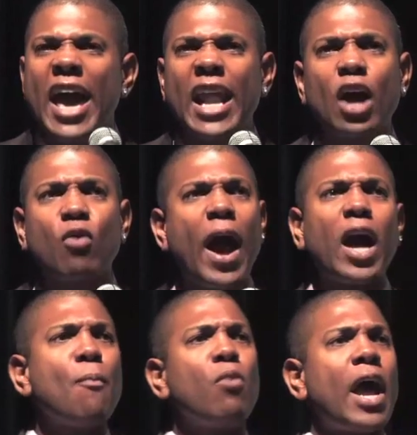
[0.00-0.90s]
And I
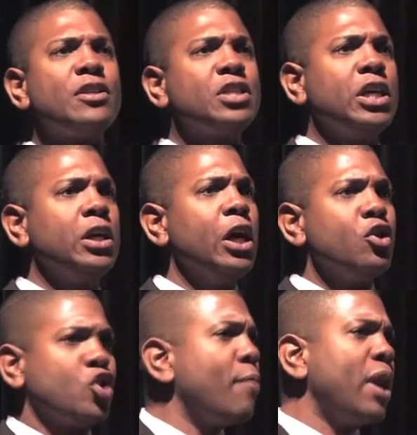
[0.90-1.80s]
crack up when I see
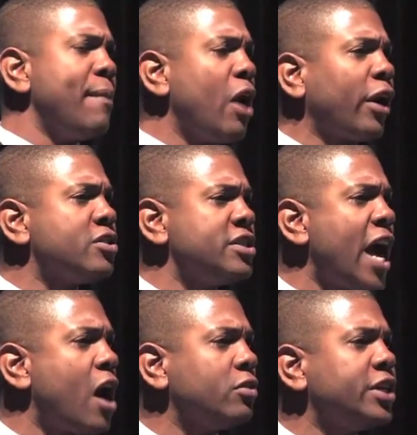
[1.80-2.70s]
German Americans
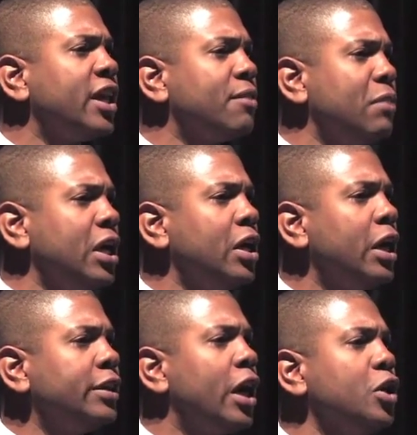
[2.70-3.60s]
now telling
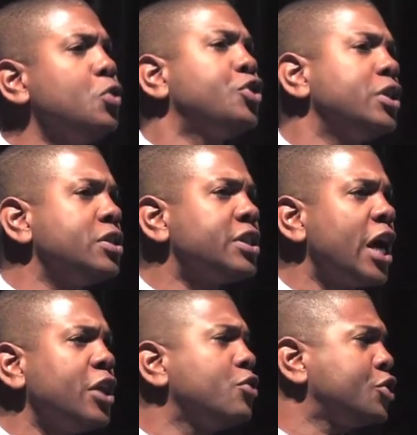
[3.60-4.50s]
me that you shouldn't
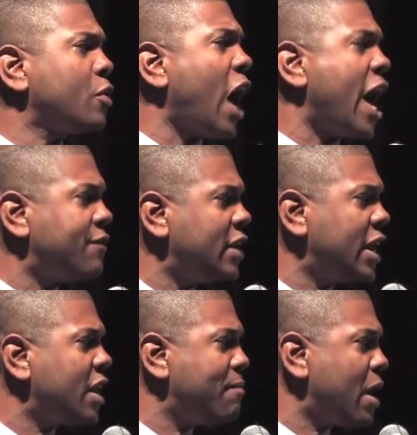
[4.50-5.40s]
say that you're a
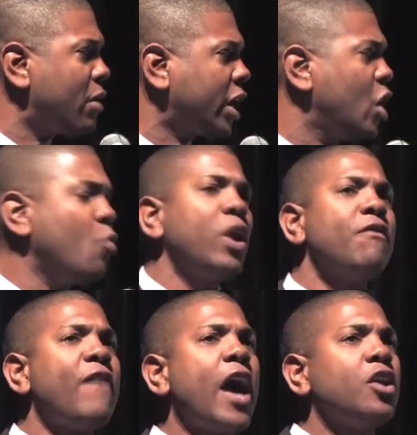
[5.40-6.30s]
hyphenated American, when
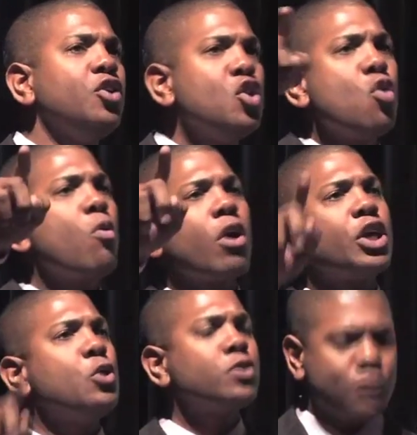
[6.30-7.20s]
in fact you were
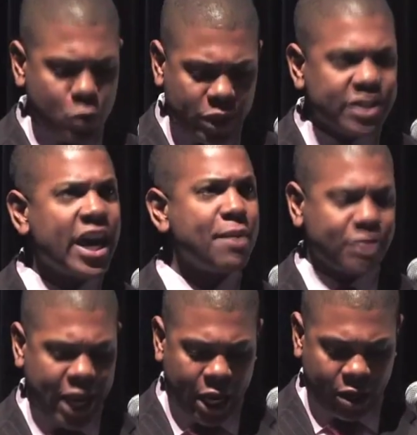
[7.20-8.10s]
accused of doing the same
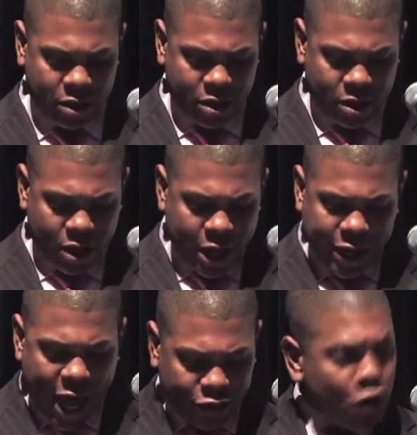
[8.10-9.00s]
thing,
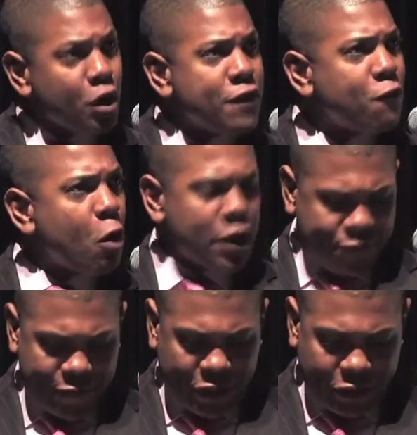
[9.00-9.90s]
not 30, 40,
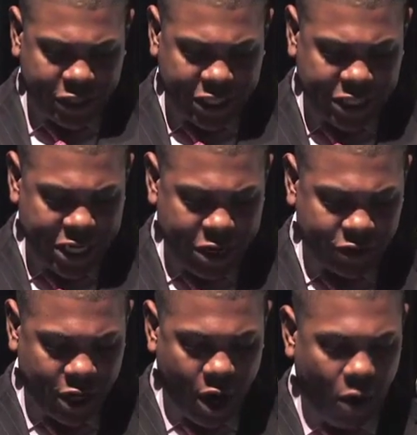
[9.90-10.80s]
50, or 60
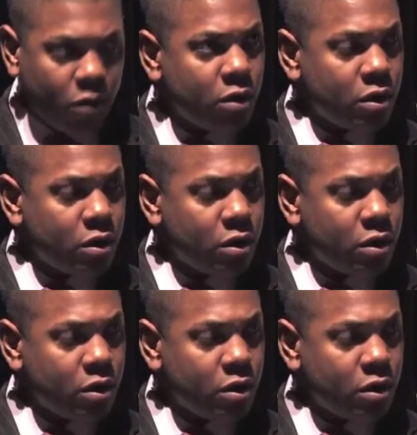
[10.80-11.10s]
years ago.